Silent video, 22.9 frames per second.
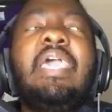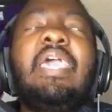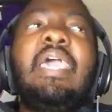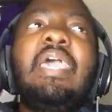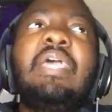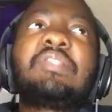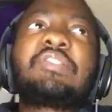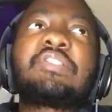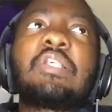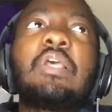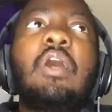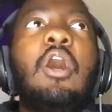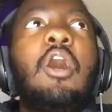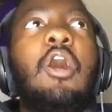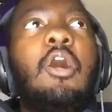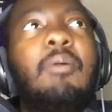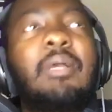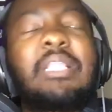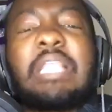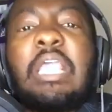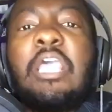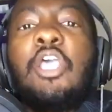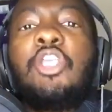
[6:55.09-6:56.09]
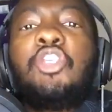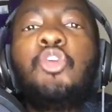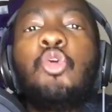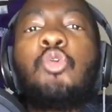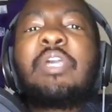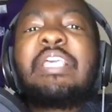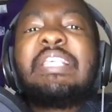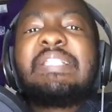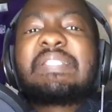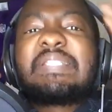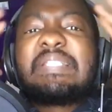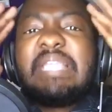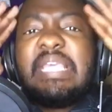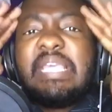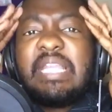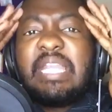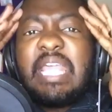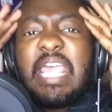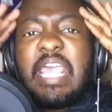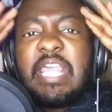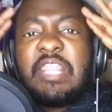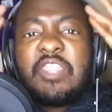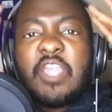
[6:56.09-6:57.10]
it's, oh, like you can see
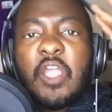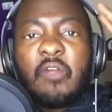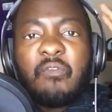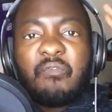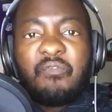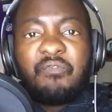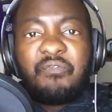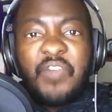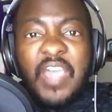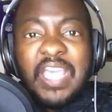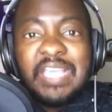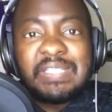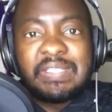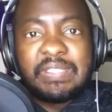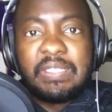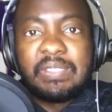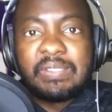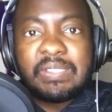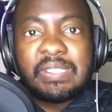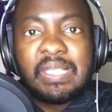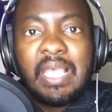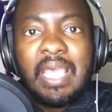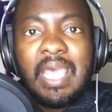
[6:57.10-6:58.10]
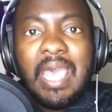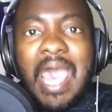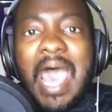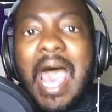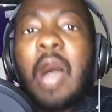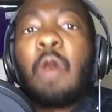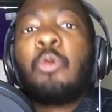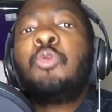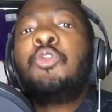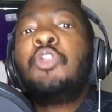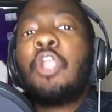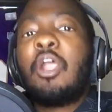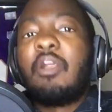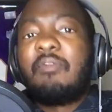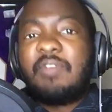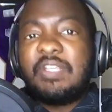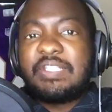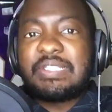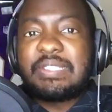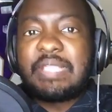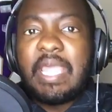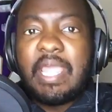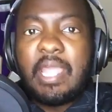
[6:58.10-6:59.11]
it in their faces how
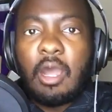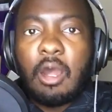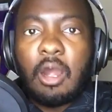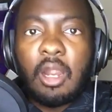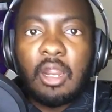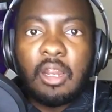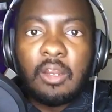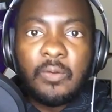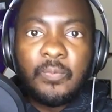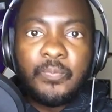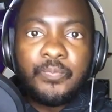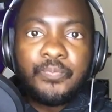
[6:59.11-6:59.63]
nervous they are.